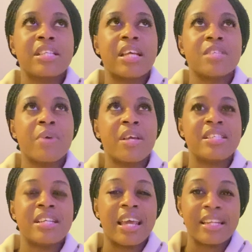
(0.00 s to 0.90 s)
spaced
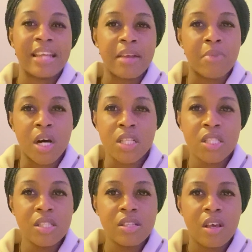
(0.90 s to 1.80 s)
in like 9
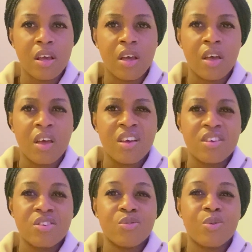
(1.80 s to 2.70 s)
months.
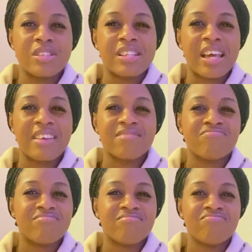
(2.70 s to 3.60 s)
So it's like
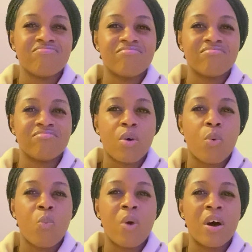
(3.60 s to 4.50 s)

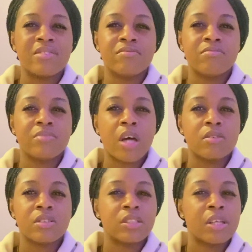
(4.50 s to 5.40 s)

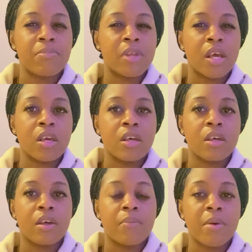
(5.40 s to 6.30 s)
1,000 something
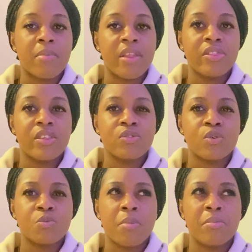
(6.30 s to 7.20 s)
per month. So
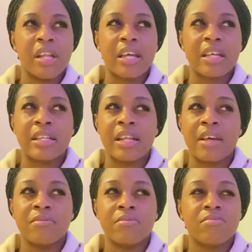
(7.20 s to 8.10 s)
it's probably like
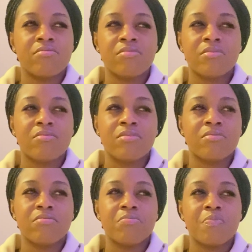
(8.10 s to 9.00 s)

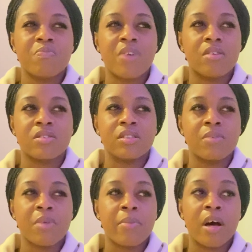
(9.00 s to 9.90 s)
9,000
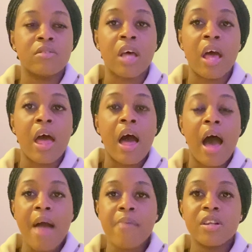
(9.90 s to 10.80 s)
something pounds.
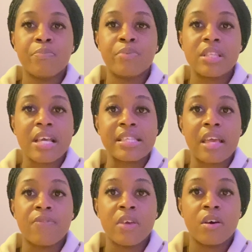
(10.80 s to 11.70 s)
I'm gonna put the exact
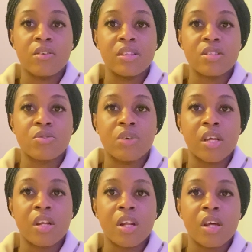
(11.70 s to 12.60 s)
figure on the
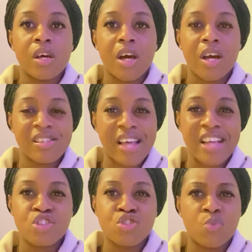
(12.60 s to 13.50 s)
screen because I
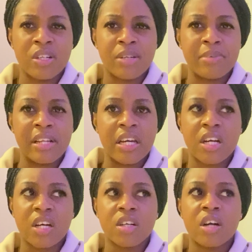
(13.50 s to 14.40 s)
just don't want to be
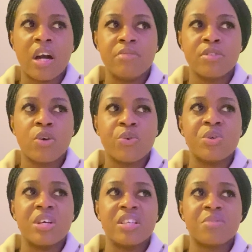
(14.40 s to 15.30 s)
like I've told you
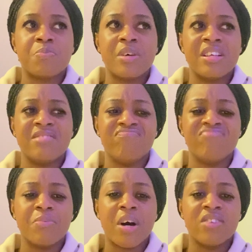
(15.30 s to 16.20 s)
it is an
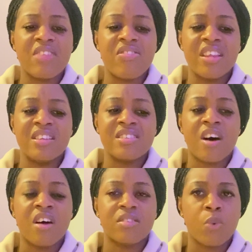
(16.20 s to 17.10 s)
amount and then it's
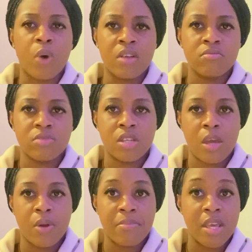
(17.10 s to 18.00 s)
not the one. You get
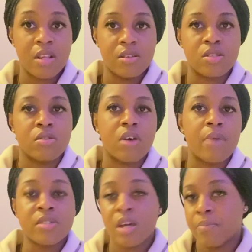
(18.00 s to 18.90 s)
what I mean? So I'm
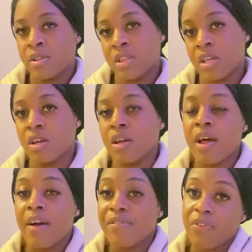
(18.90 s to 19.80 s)
just gonna put the
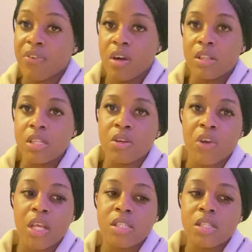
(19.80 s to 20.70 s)
figure on the
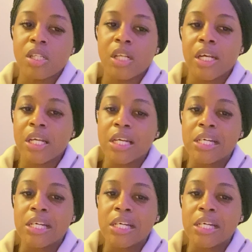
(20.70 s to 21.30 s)
screen so like